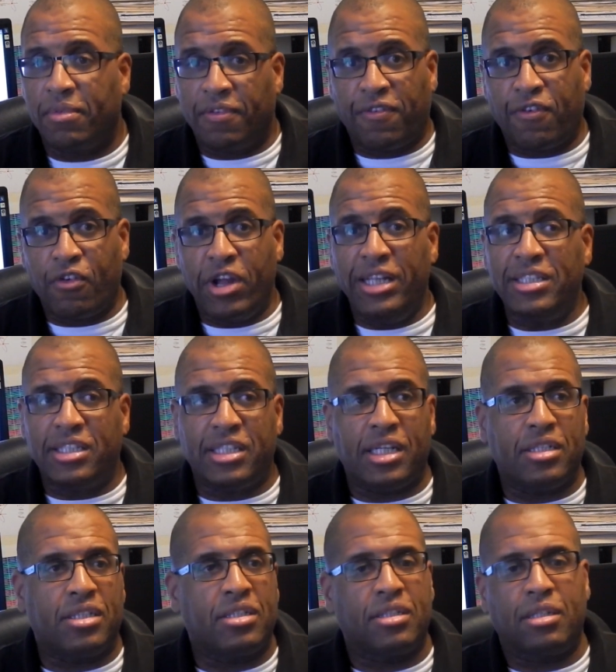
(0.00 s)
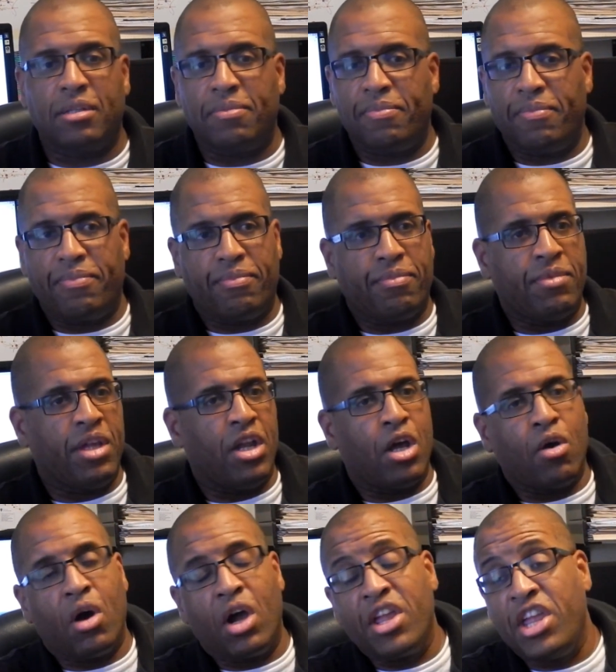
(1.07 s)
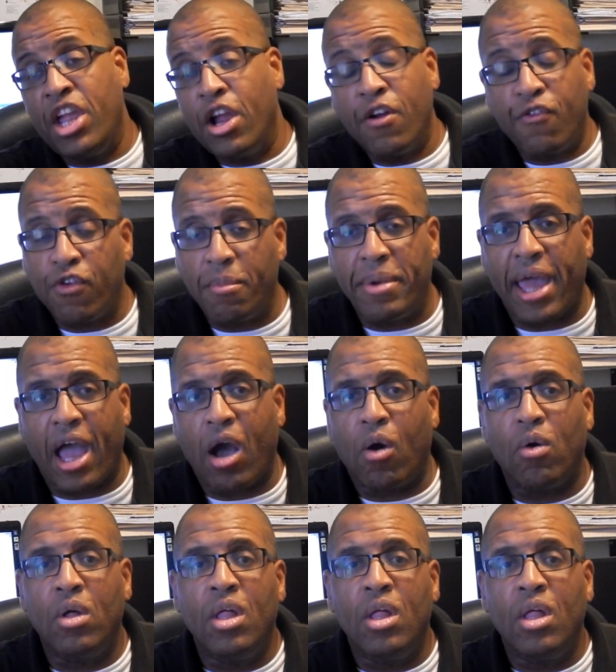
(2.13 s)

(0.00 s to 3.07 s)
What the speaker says: For instance, a year from now,